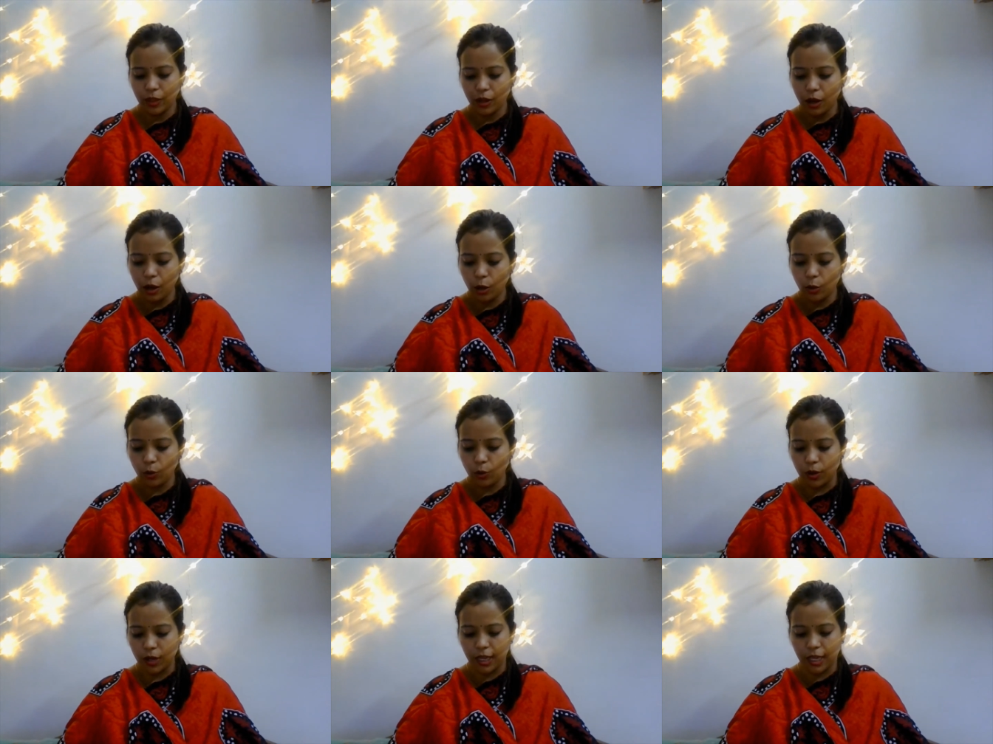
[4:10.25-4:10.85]

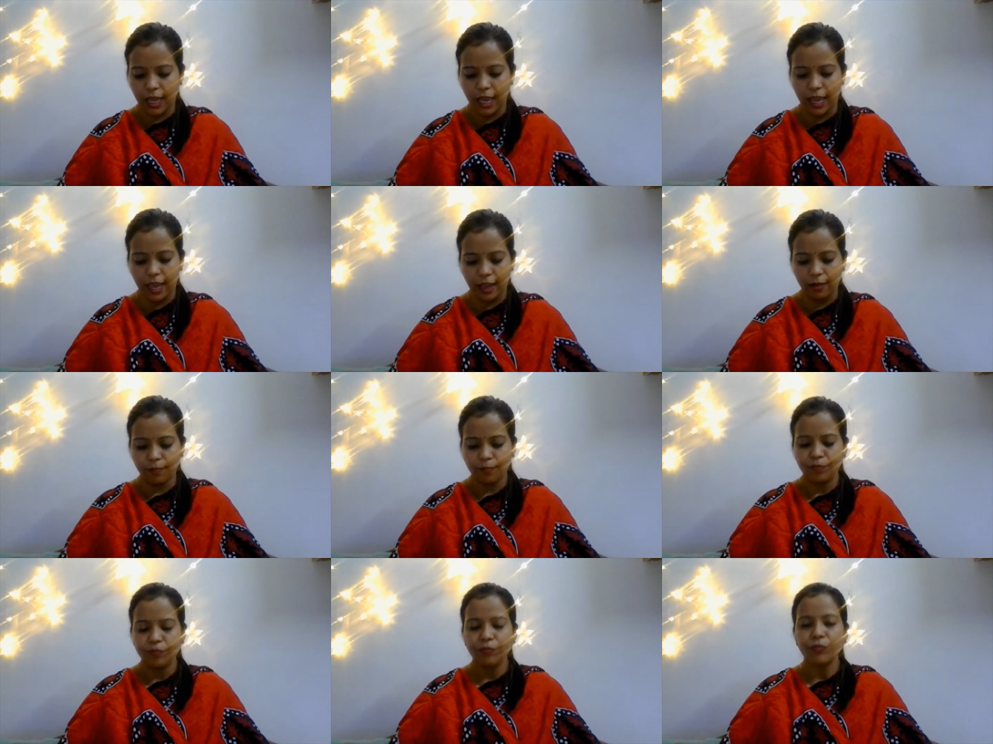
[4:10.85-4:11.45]

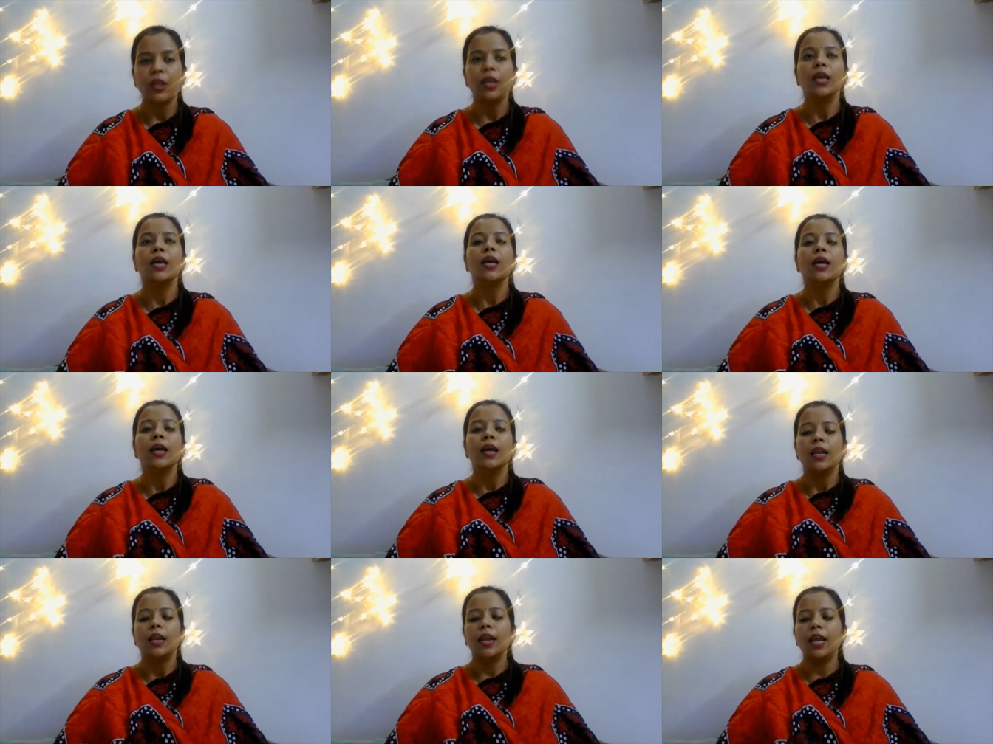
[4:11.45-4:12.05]
Okay.
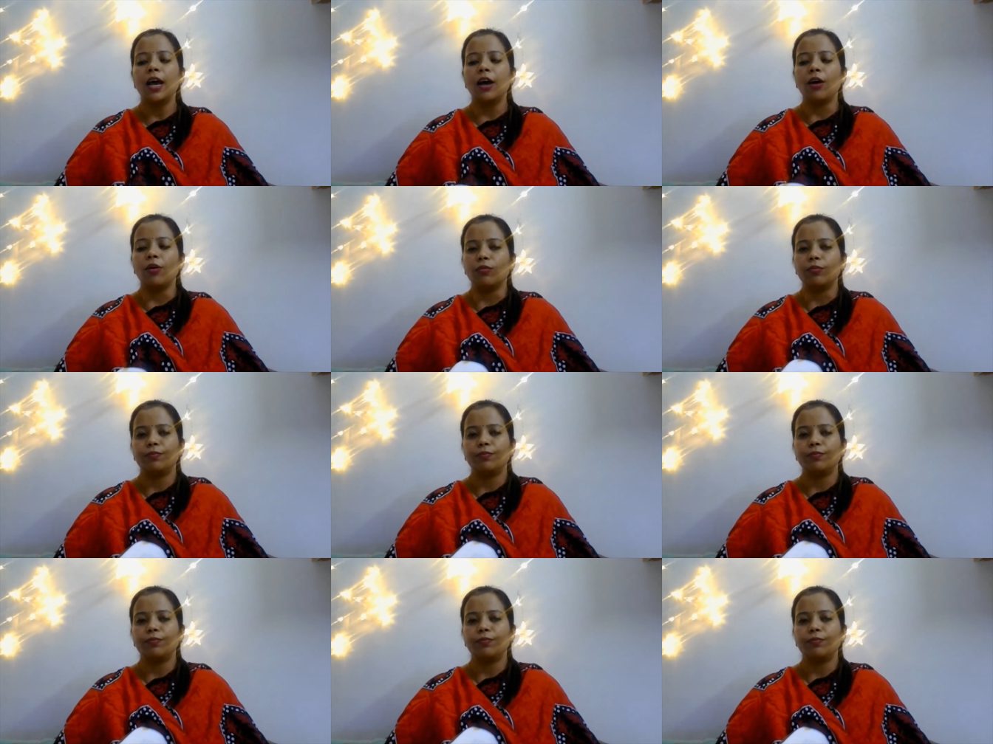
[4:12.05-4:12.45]
Now,